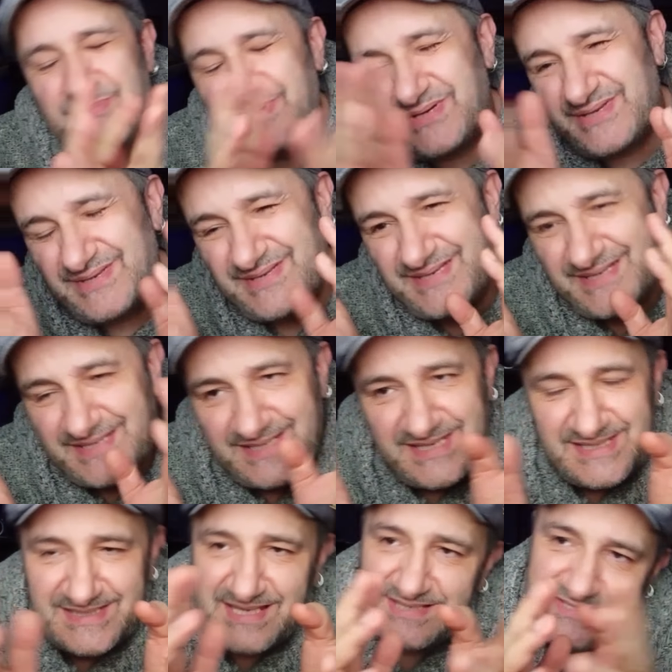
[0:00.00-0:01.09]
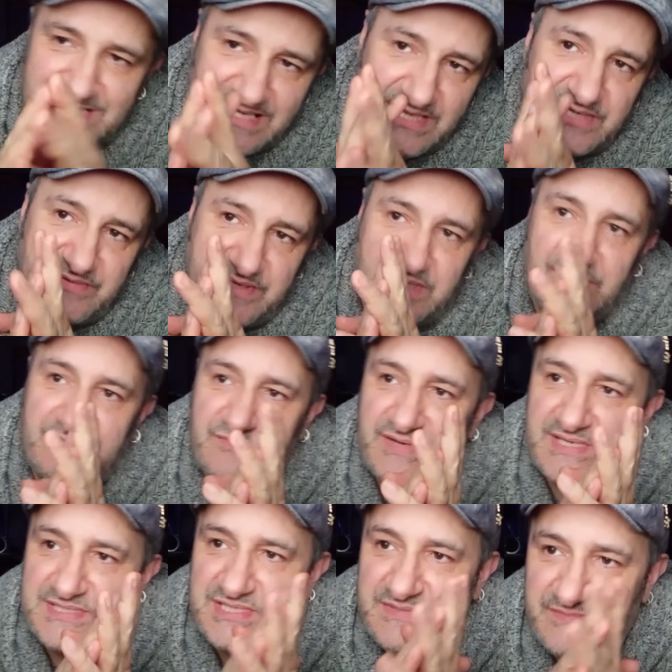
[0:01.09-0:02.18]
but he does cut the ring off
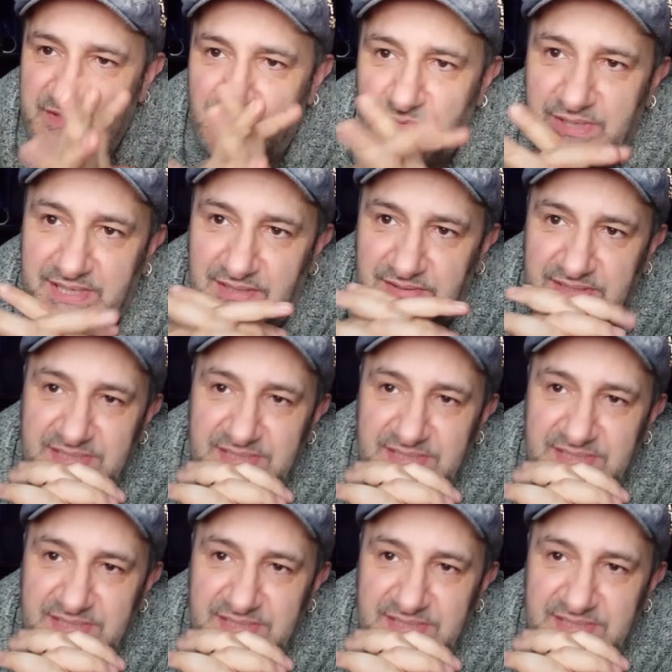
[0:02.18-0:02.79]
relatively well.